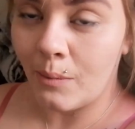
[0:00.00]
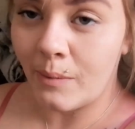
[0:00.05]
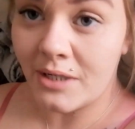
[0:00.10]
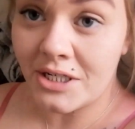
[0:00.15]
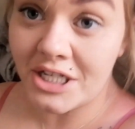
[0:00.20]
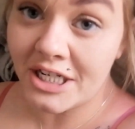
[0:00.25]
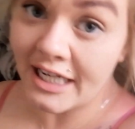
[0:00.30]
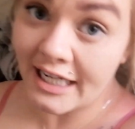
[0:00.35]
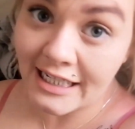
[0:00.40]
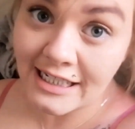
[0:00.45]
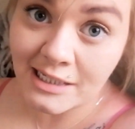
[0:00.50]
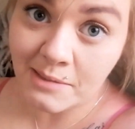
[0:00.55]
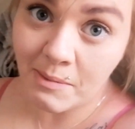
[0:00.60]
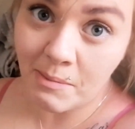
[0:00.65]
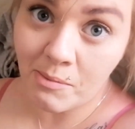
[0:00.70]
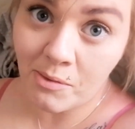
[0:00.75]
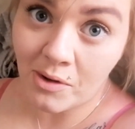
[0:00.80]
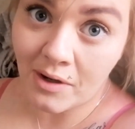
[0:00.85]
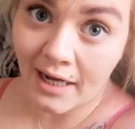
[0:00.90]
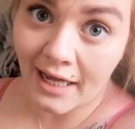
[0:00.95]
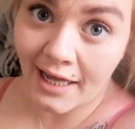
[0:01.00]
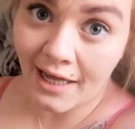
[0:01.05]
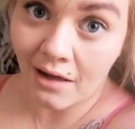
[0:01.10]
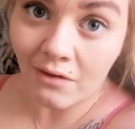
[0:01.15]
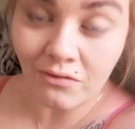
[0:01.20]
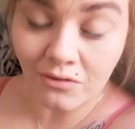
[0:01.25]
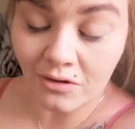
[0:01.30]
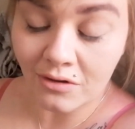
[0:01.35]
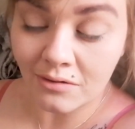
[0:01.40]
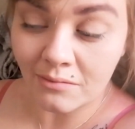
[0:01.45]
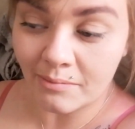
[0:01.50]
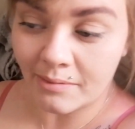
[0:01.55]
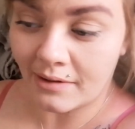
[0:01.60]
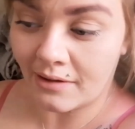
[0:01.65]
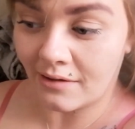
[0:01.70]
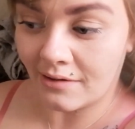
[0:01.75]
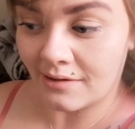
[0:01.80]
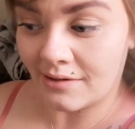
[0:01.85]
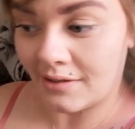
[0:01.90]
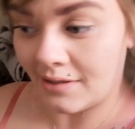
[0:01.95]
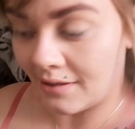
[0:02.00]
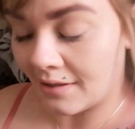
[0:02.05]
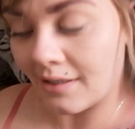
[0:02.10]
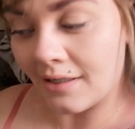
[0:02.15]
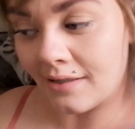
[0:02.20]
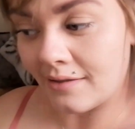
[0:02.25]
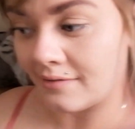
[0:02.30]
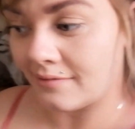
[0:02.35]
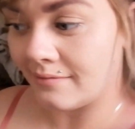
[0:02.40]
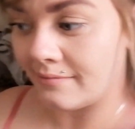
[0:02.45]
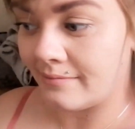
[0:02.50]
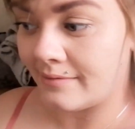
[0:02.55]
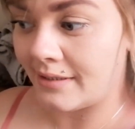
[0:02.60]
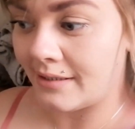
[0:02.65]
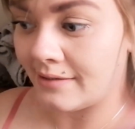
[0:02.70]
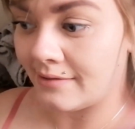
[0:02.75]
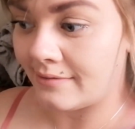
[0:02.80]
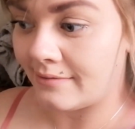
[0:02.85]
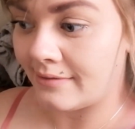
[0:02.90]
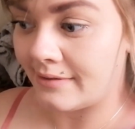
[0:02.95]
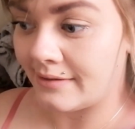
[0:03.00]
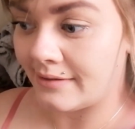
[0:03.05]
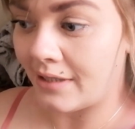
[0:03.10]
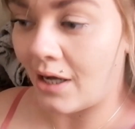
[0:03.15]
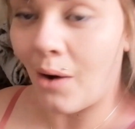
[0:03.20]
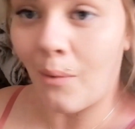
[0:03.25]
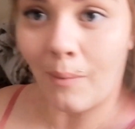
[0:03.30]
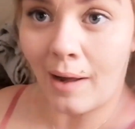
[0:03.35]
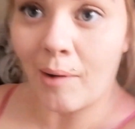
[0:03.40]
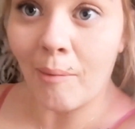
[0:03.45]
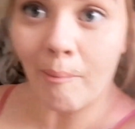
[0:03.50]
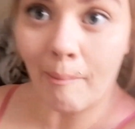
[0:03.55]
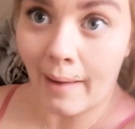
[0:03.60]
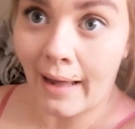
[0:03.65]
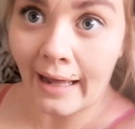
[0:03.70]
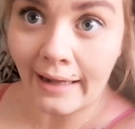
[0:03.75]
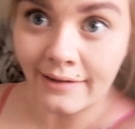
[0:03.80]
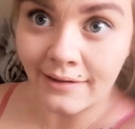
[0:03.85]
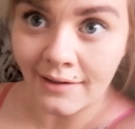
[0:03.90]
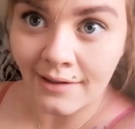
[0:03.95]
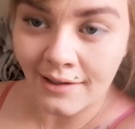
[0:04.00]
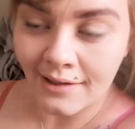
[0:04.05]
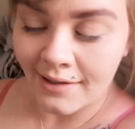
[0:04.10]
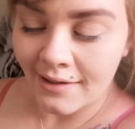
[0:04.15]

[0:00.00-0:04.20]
which he needs to be more careful because, you know, he's not a well man,